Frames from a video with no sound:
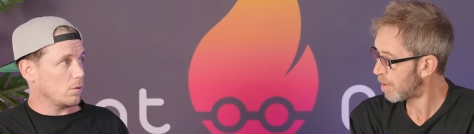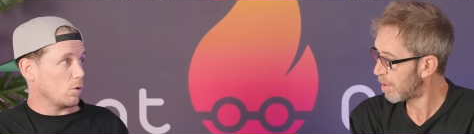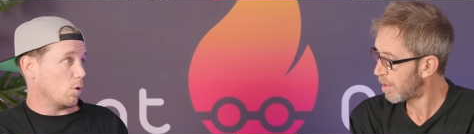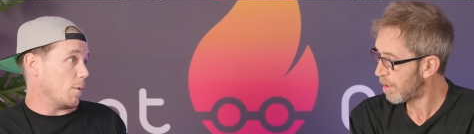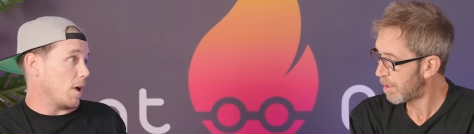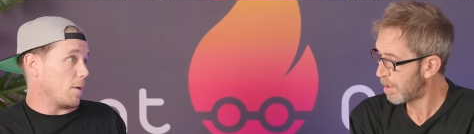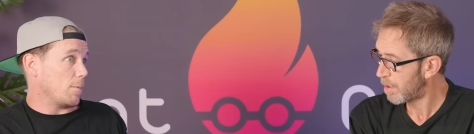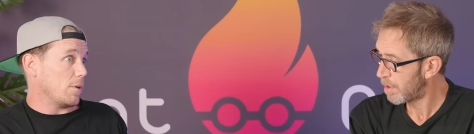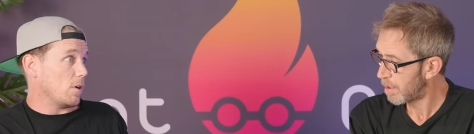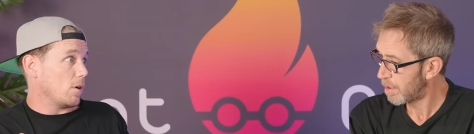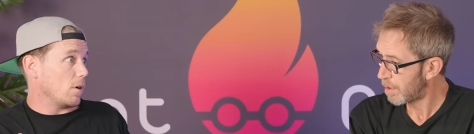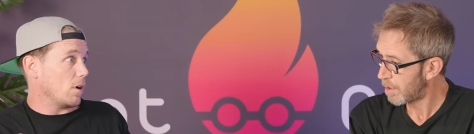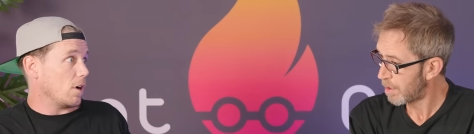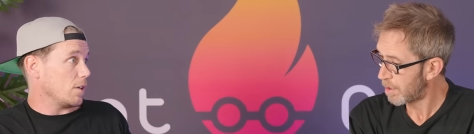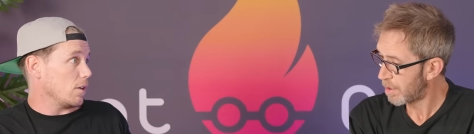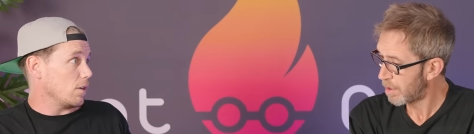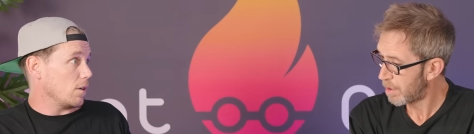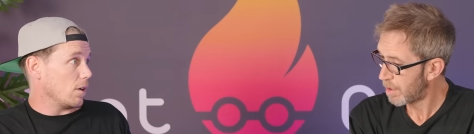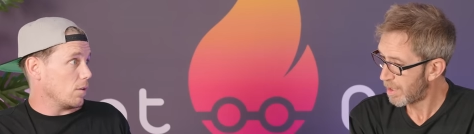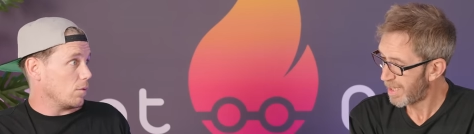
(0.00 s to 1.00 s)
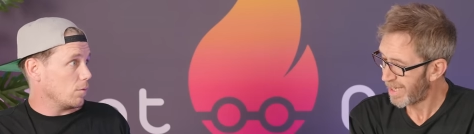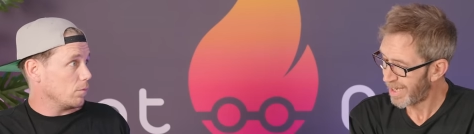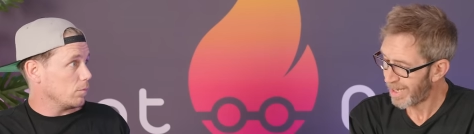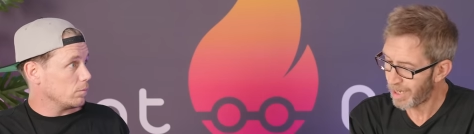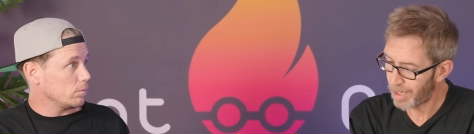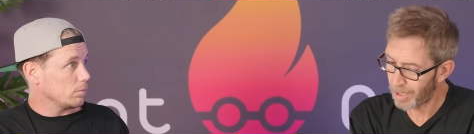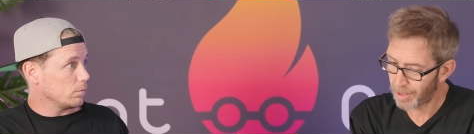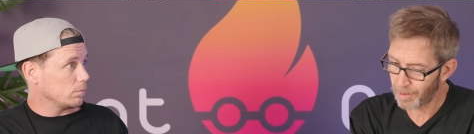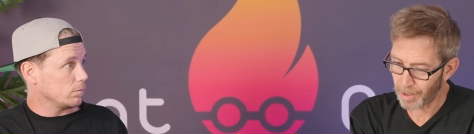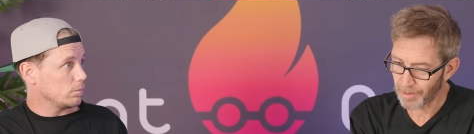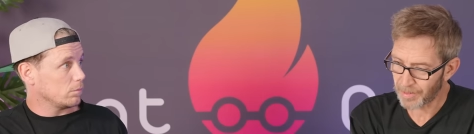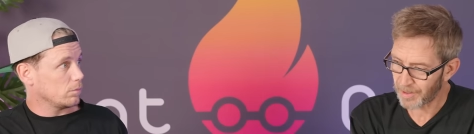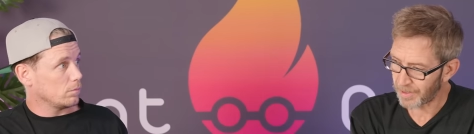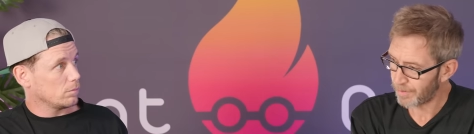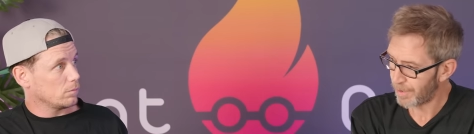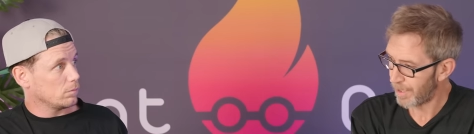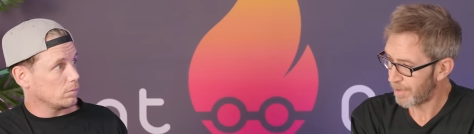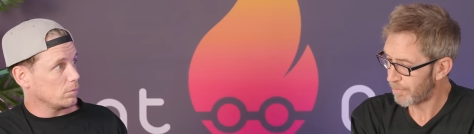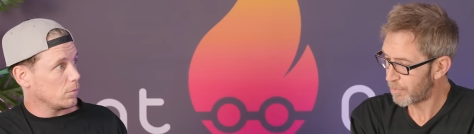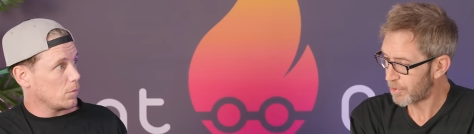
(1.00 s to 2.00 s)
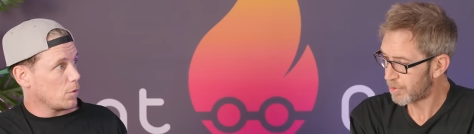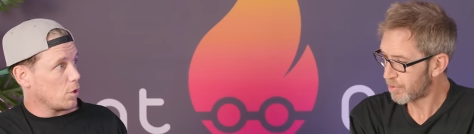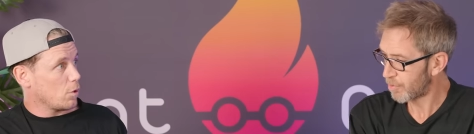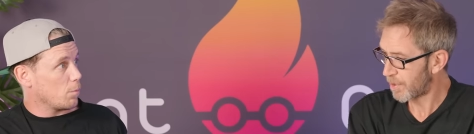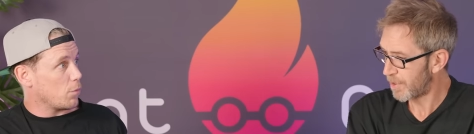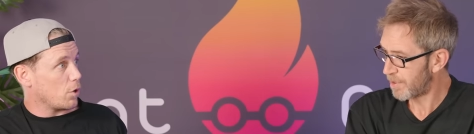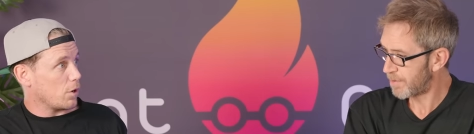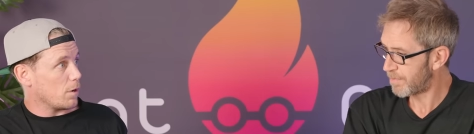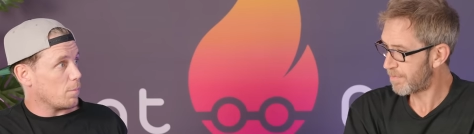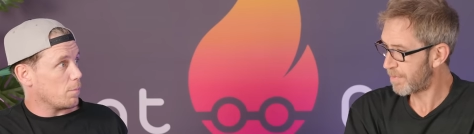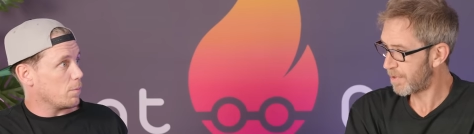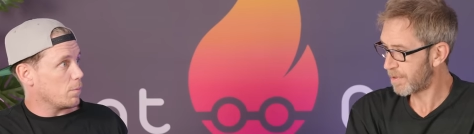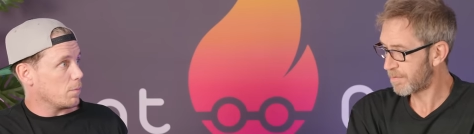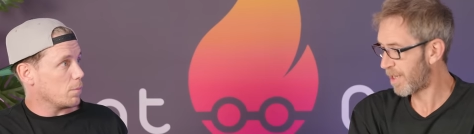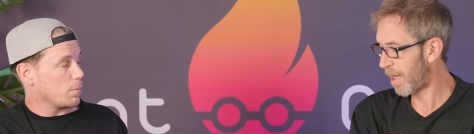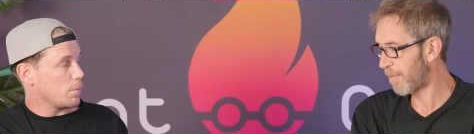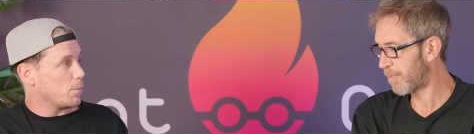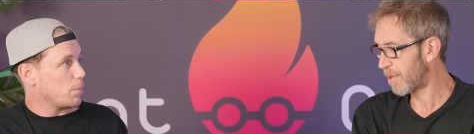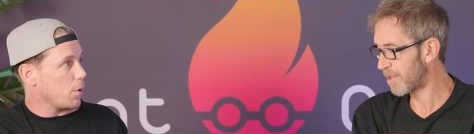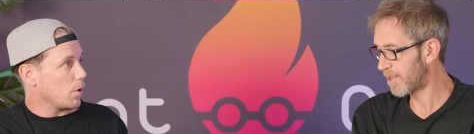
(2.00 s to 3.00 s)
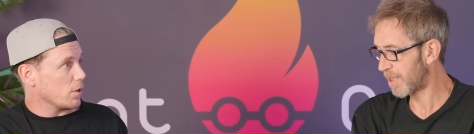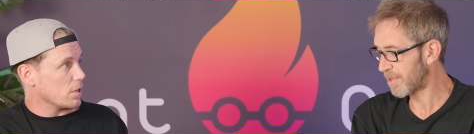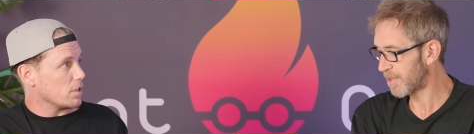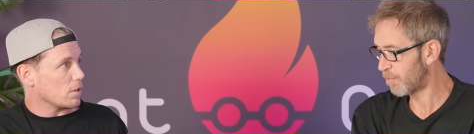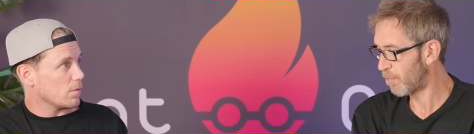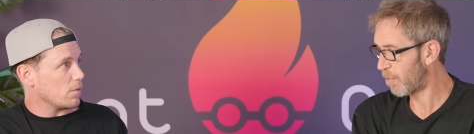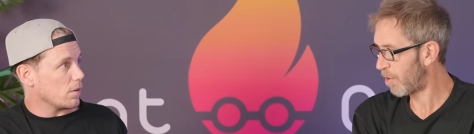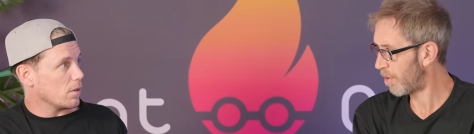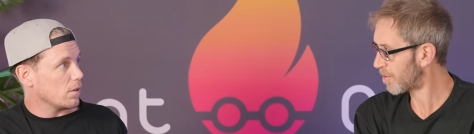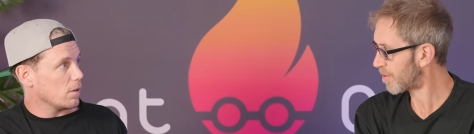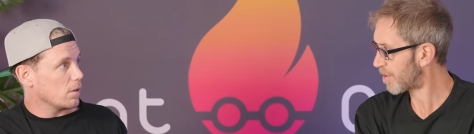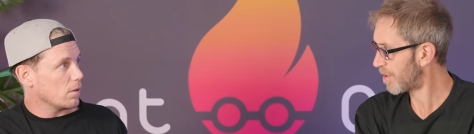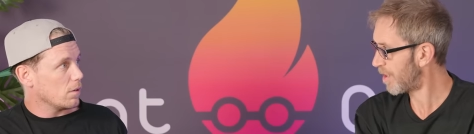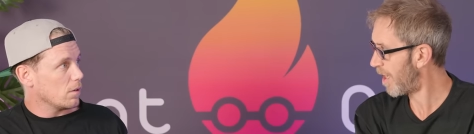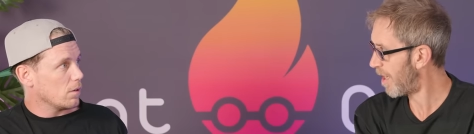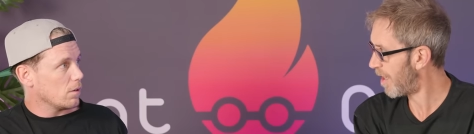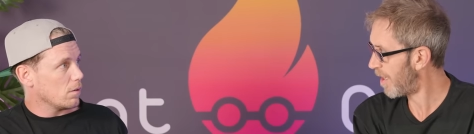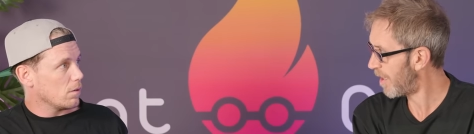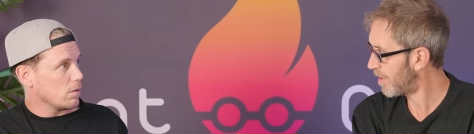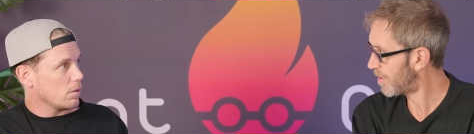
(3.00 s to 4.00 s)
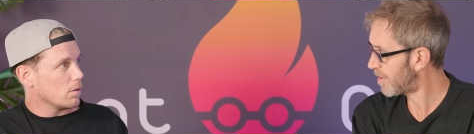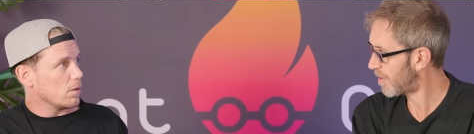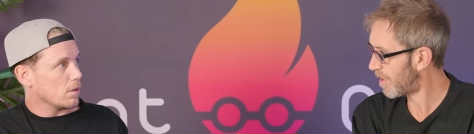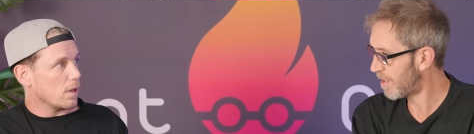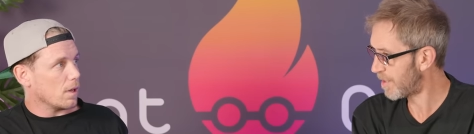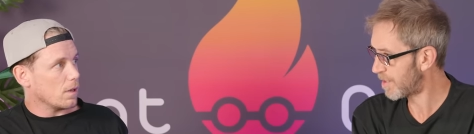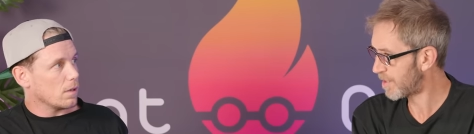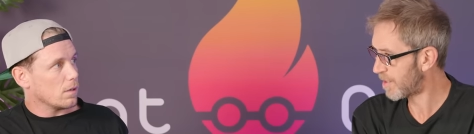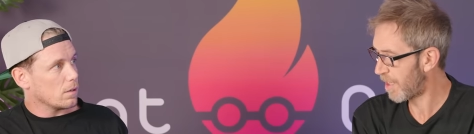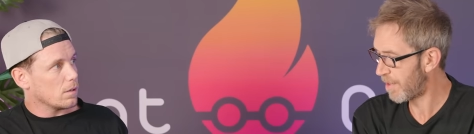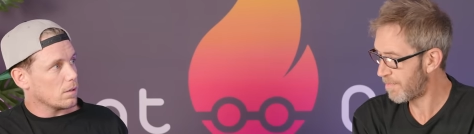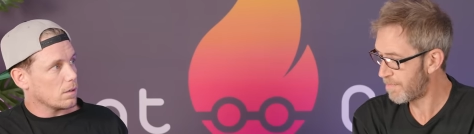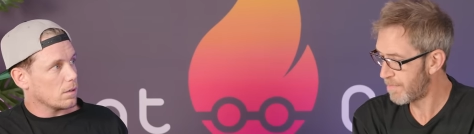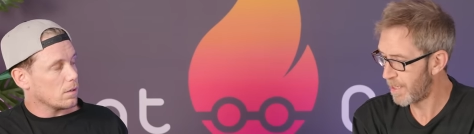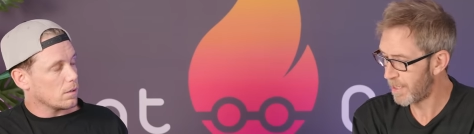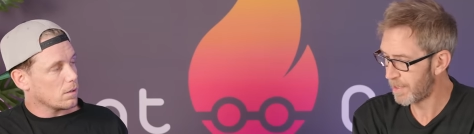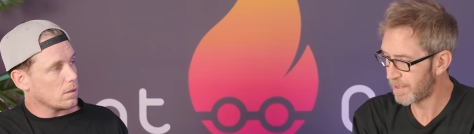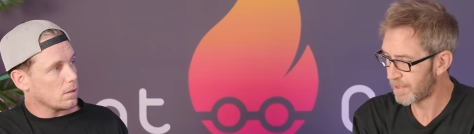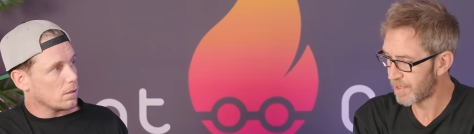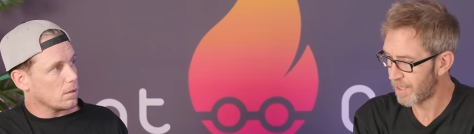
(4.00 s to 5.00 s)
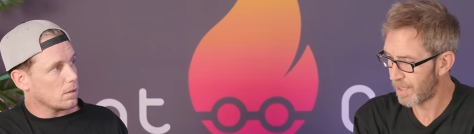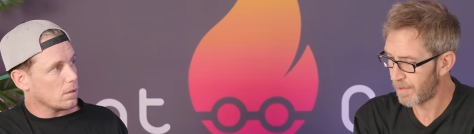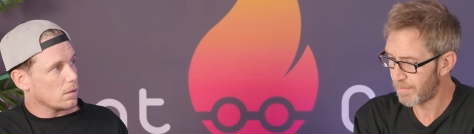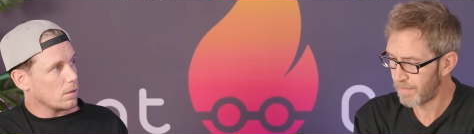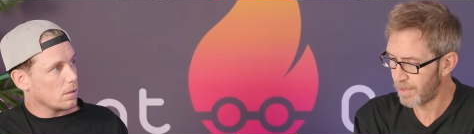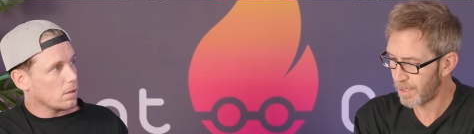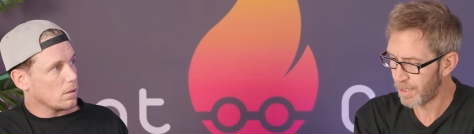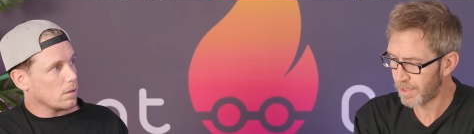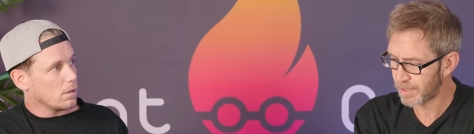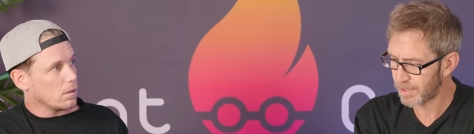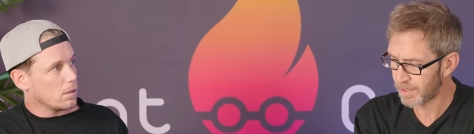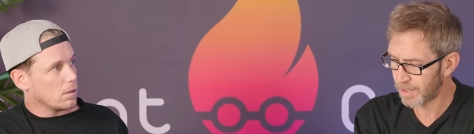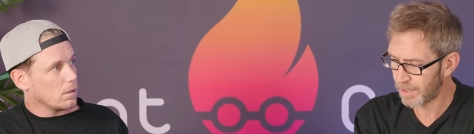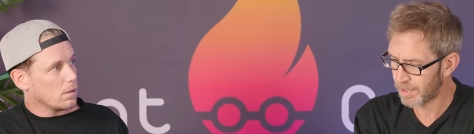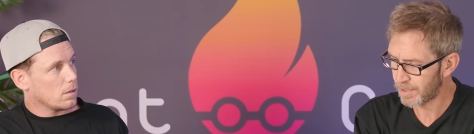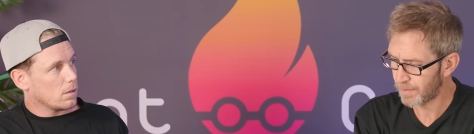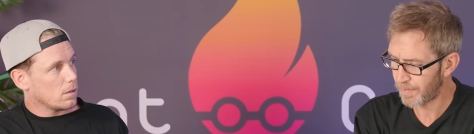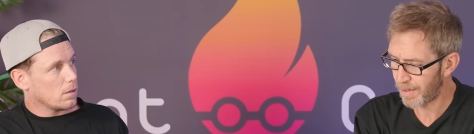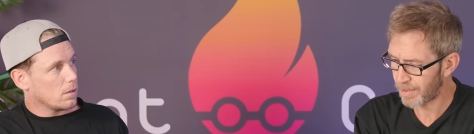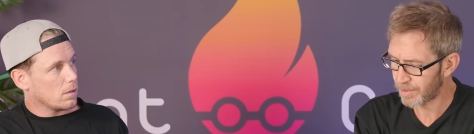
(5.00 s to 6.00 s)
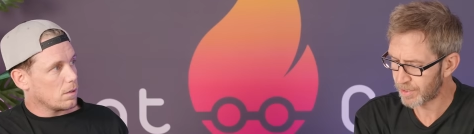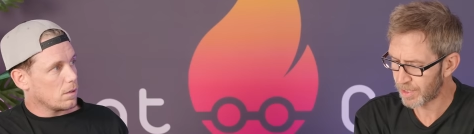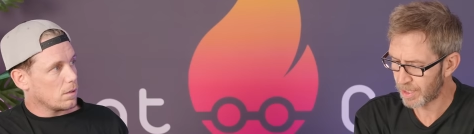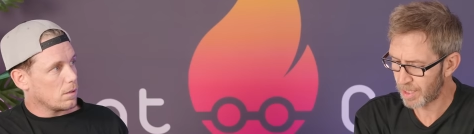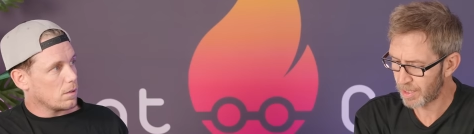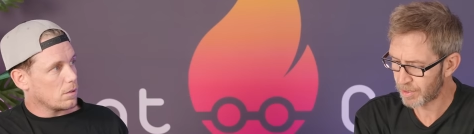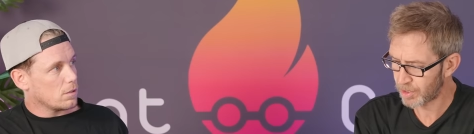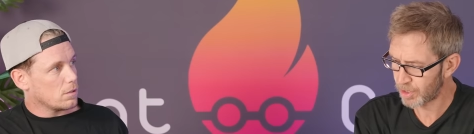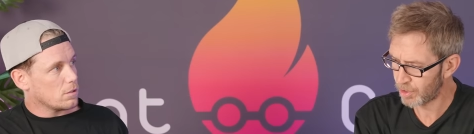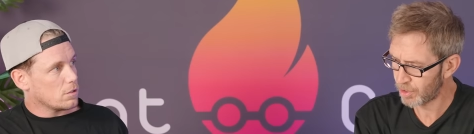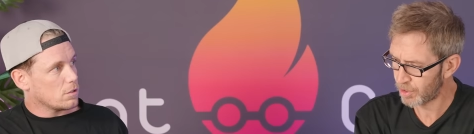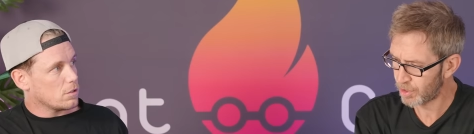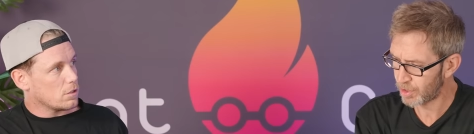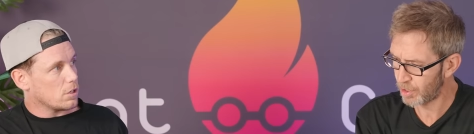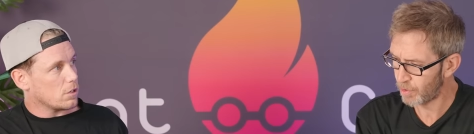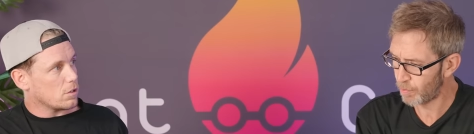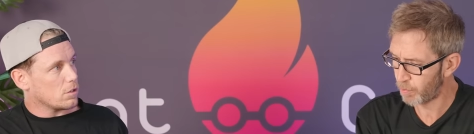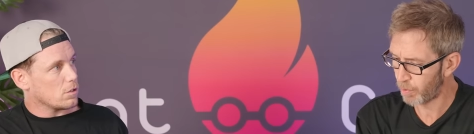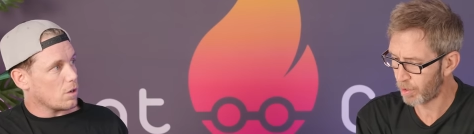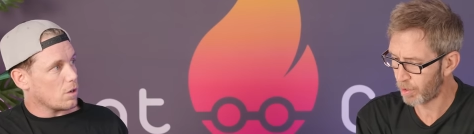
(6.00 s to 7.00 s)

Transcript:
Speaker 1: well, maybe not. I don't know.
Speaker 2: Oh, I think yeah, we're talking Probably a couple of dozen watts. So yeah, it's yeah. it's um it's um it's it's about uh, two, two two